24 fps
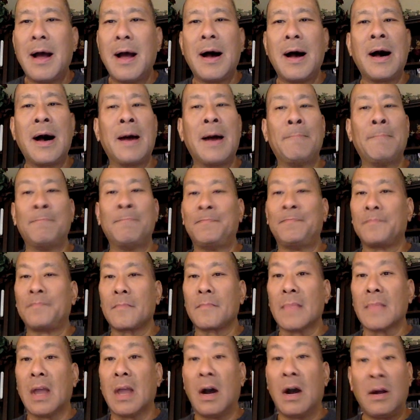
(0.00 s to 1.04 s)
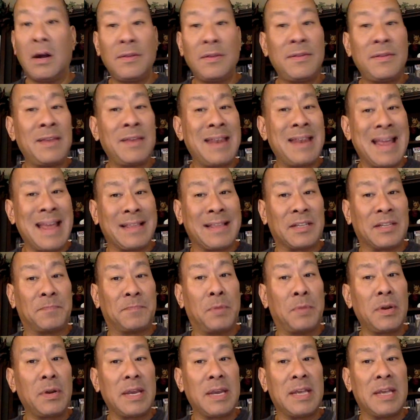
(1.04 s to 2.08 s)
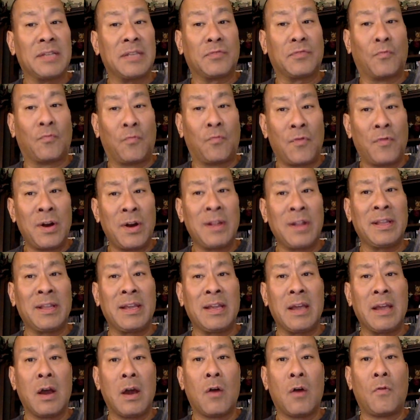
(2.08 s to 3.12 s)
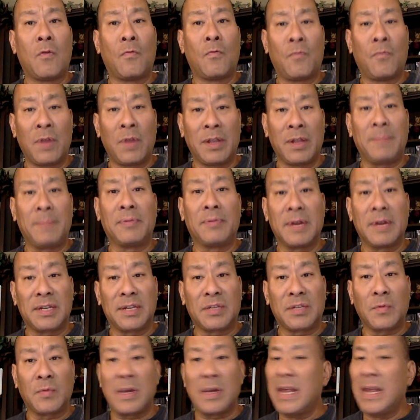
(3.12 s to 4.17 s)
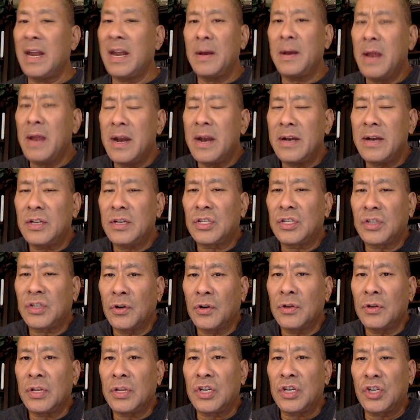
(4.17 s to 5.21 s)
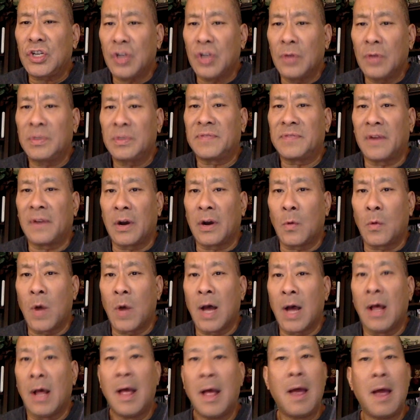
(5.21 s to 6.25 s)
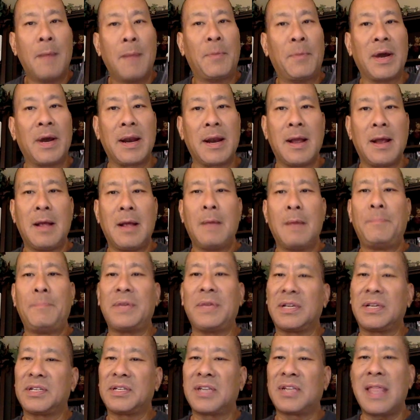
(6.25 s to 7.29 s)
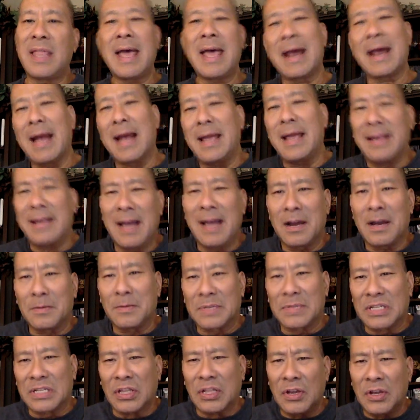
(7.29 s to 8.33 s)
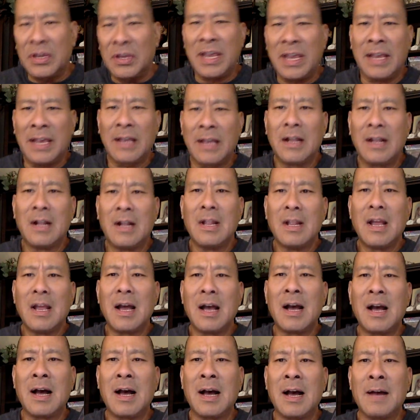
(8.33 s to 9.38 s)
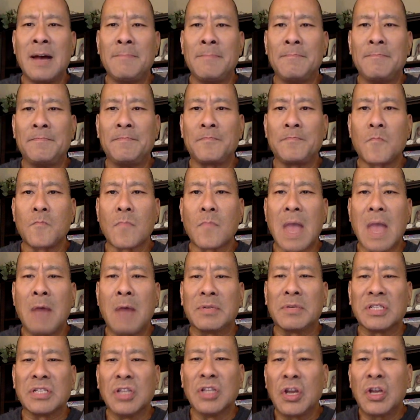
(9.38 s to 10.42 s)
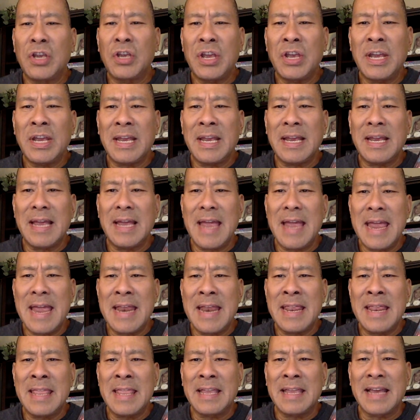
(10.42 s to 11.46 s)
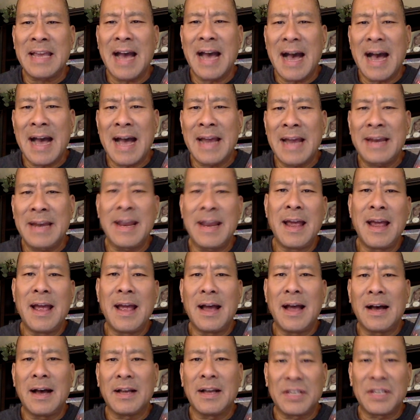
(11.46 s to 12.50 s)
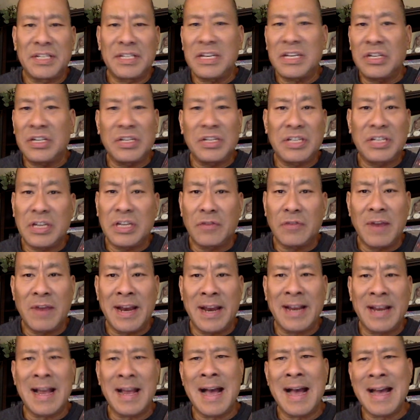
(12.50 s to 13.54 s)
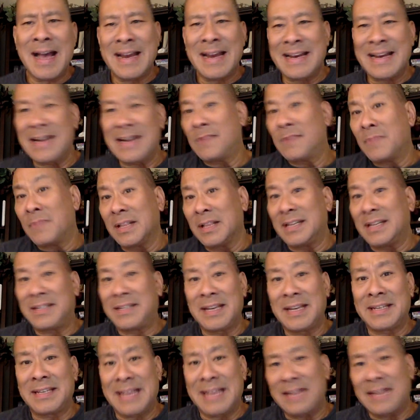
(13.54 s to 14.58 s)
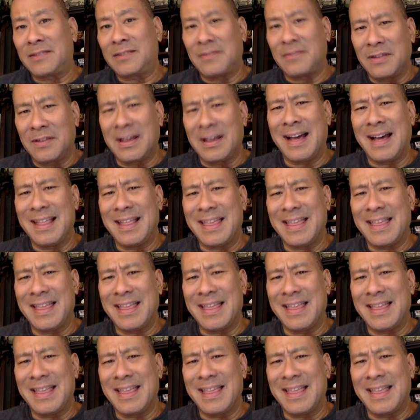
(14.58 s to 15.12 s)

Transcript: Other than that, this book is really, really pretty sweet. And it certainly shows very well. But because of that, I kind of was looking, I was looking in the guide, the CGC grading guide, and it really says that the